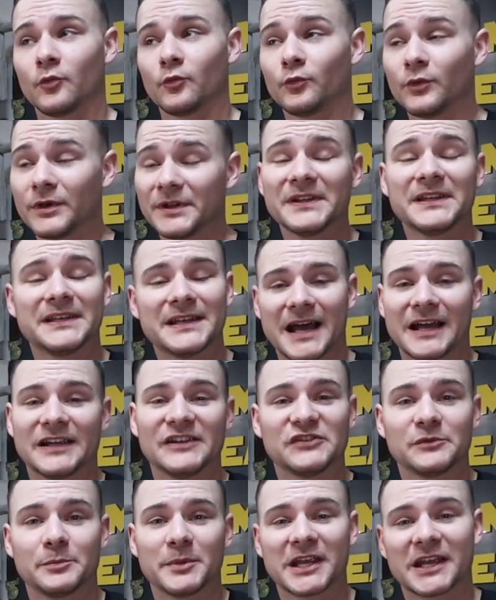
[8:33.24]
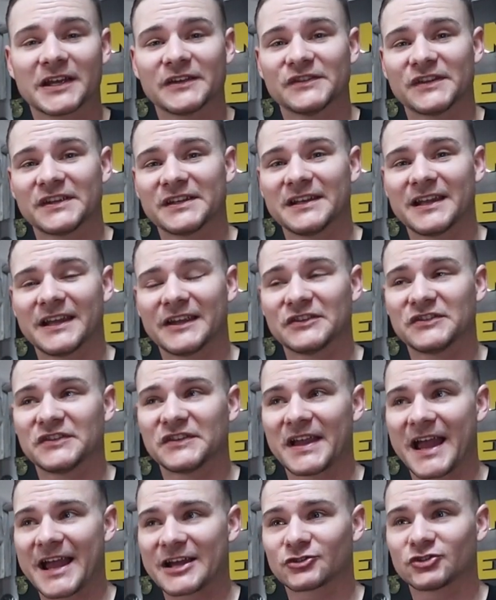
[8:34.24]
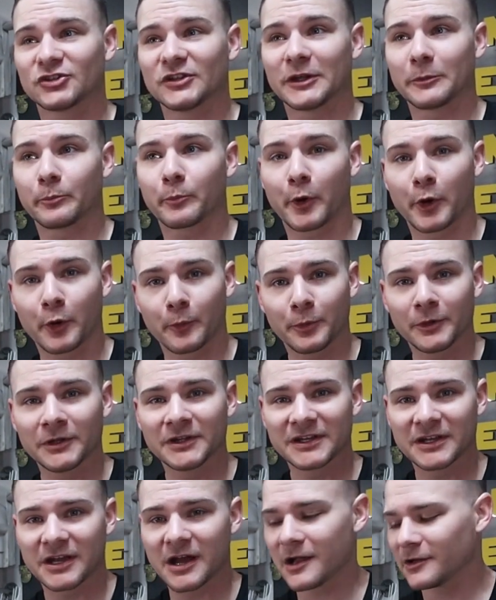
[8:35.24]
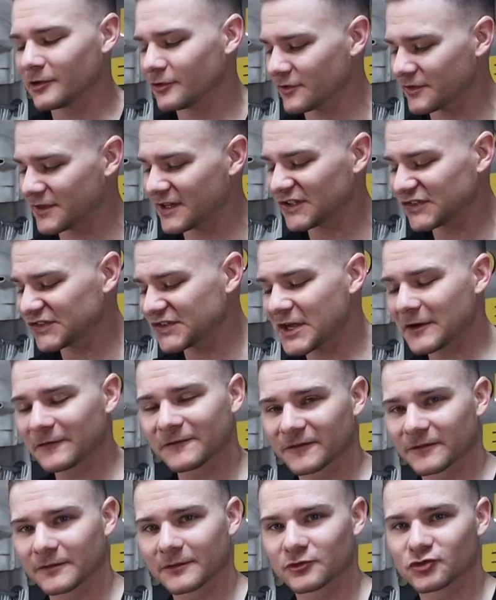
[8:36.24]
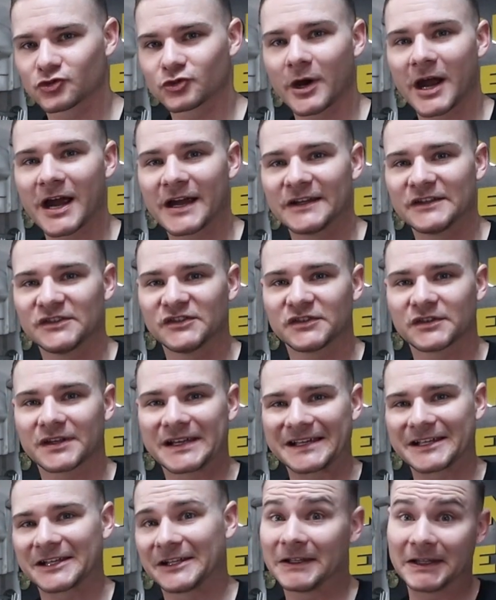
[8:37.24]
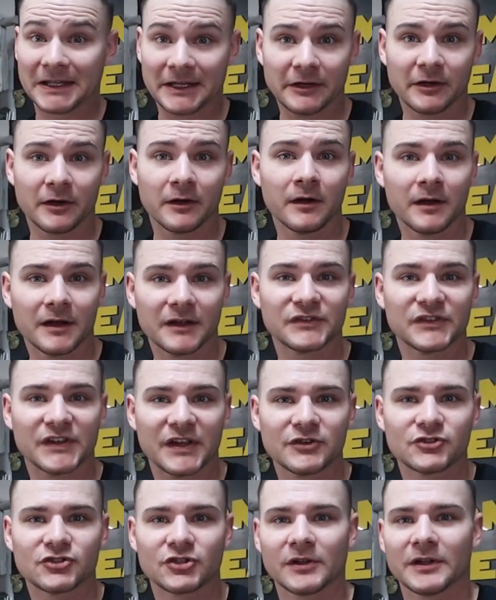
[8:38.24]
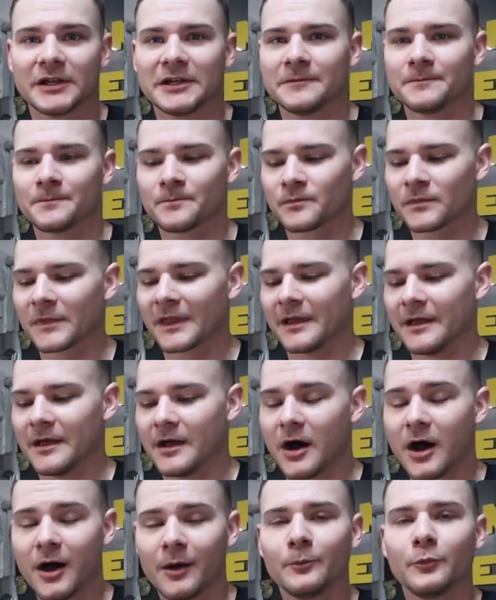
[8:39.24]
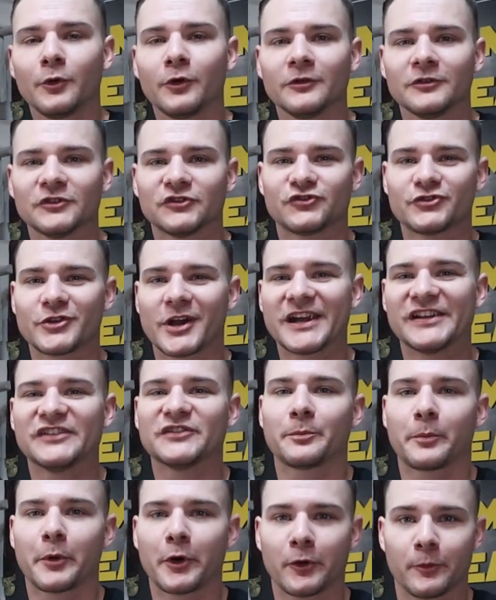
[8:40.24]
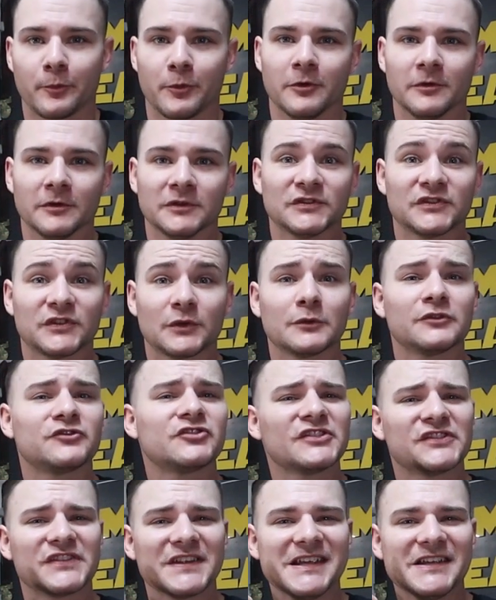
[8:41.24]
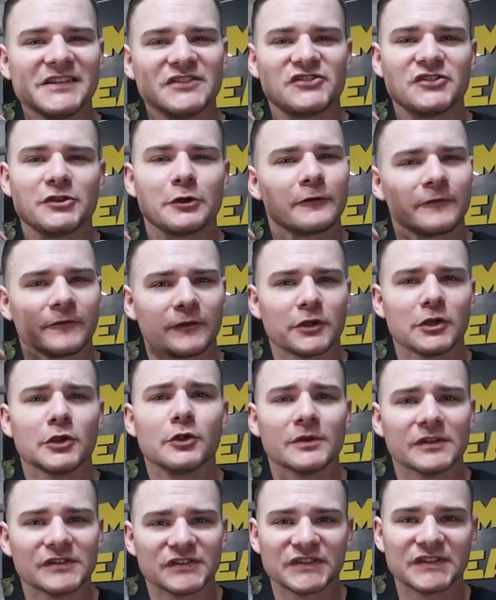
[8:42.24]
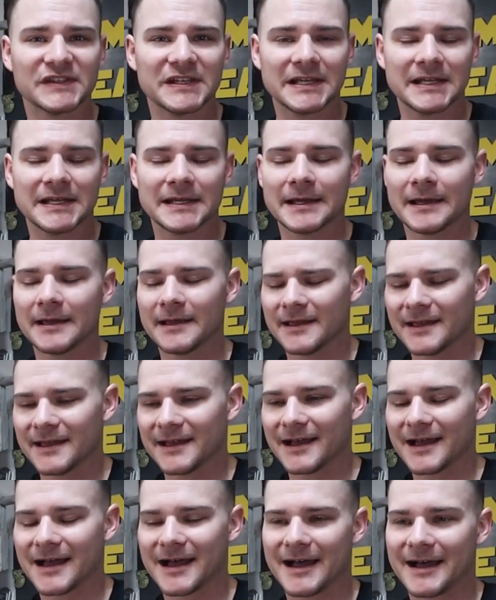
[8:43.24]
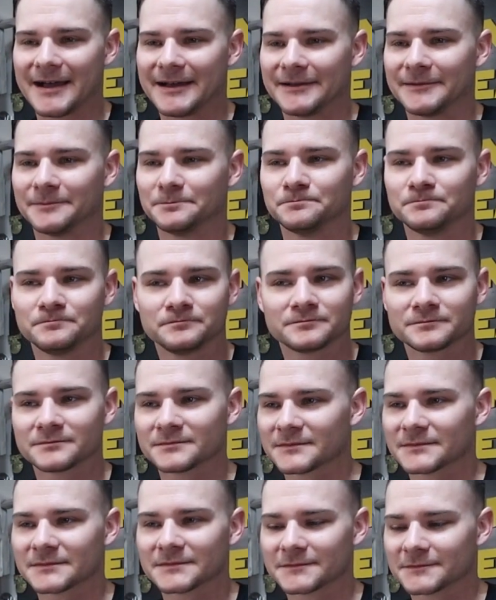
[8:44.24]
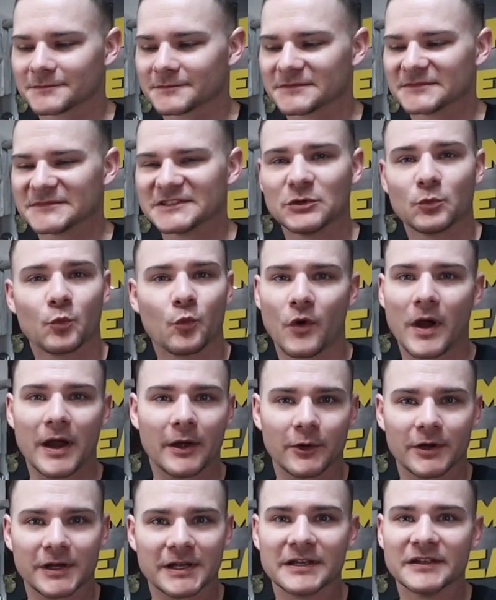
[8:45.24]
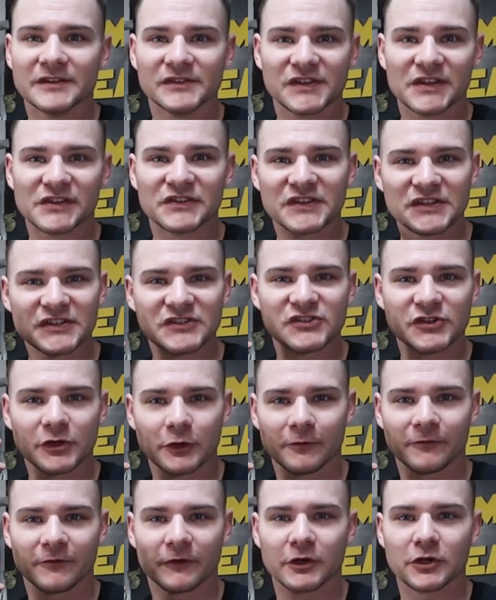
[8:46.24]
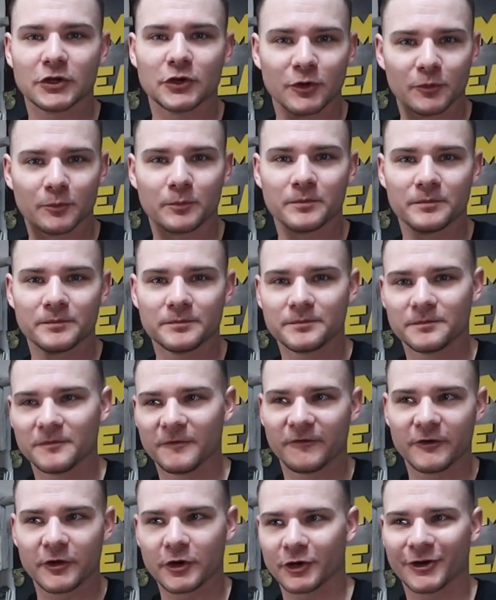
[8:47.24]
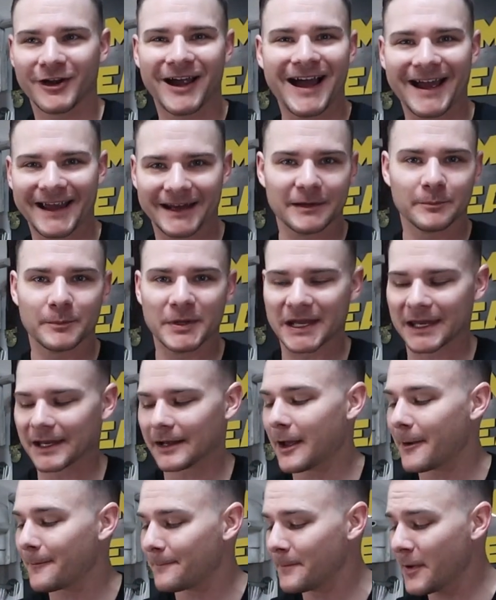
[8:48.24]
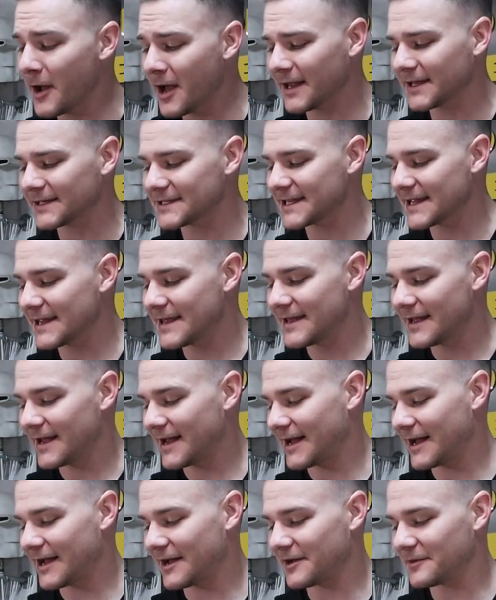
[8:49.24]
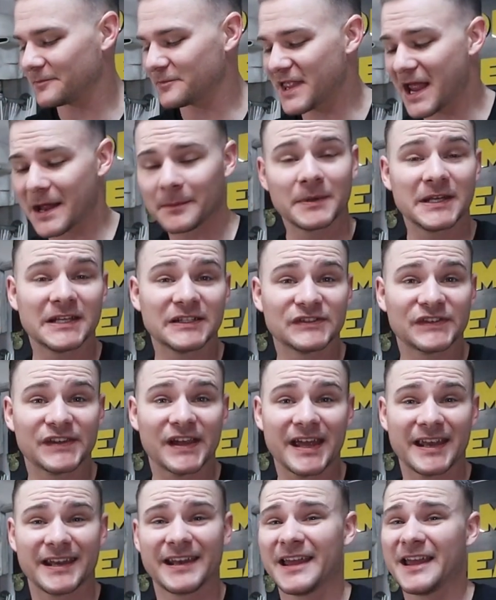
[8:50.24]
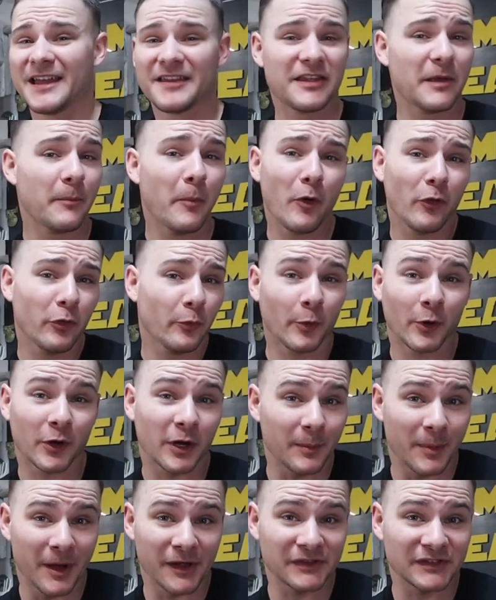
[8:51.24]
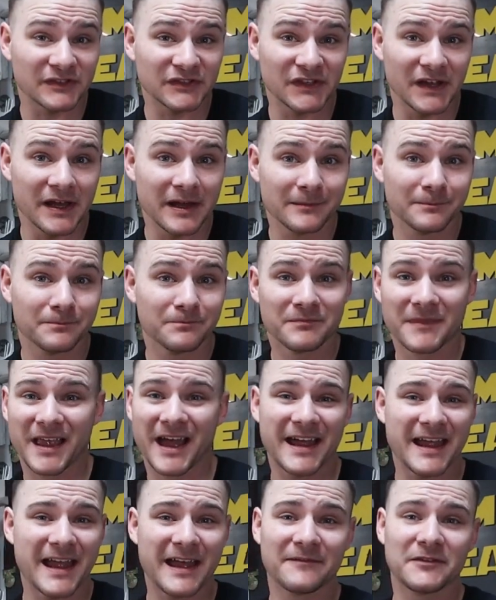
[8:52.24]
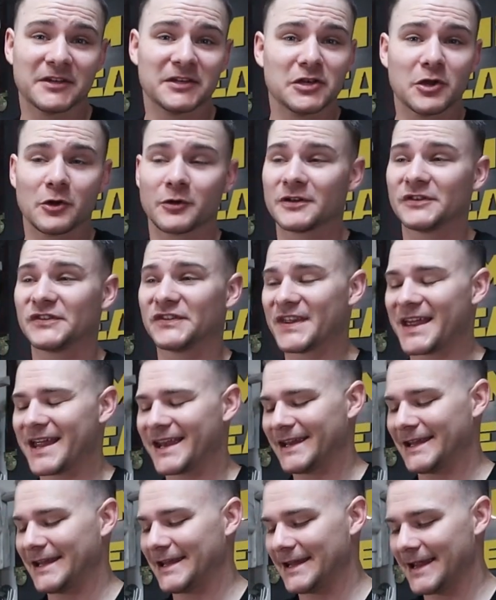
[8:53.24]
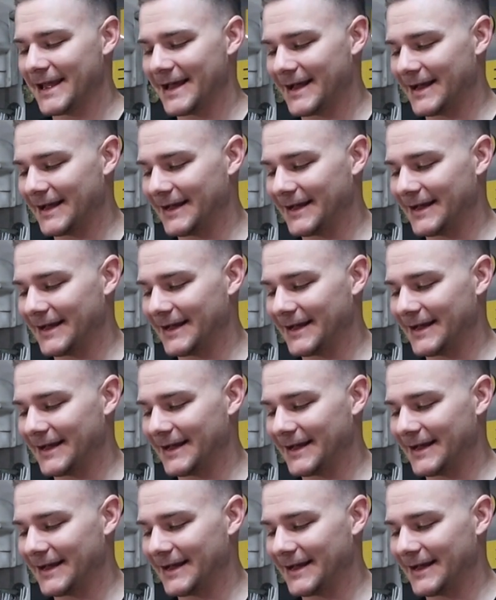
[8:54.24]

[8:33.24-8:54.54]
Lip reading: really nice because it's actually purple in color. This stuff dries clear, essentially. Humbrol's dries purple, so it's just easier for you to see where it is. It's easier for your eye to pick it up. But that being said, they both work about the same. I haven't noticed any